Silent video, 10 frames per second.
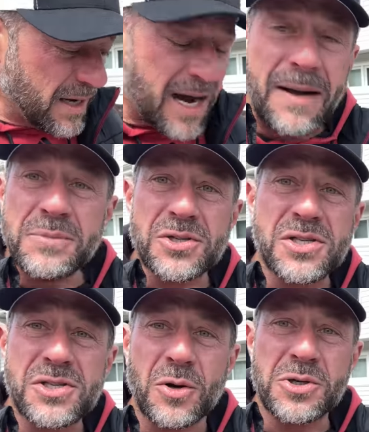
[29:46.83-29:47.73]
I'm
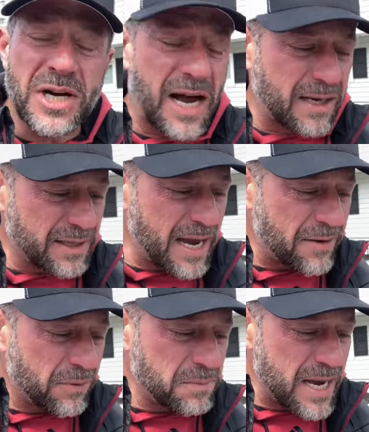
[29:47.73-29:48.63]
just so shocked. I
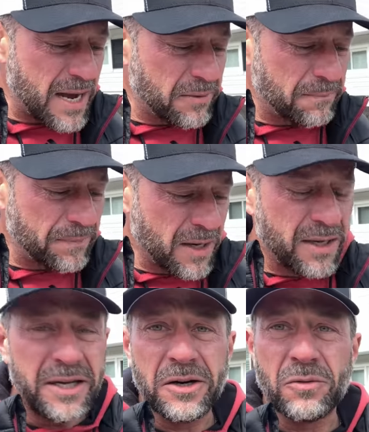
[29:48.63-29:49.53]
have them
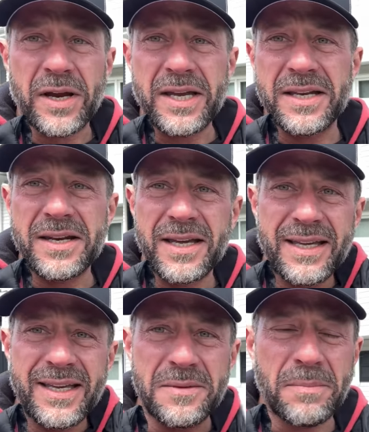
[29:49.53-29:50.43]
down here written
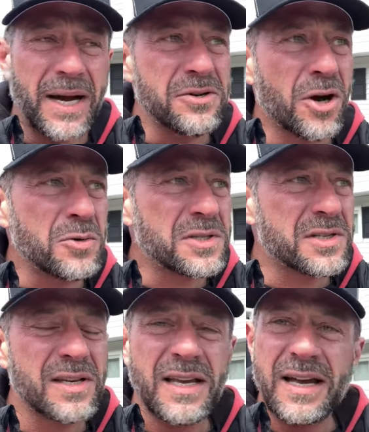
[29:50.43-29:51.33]
in my notes.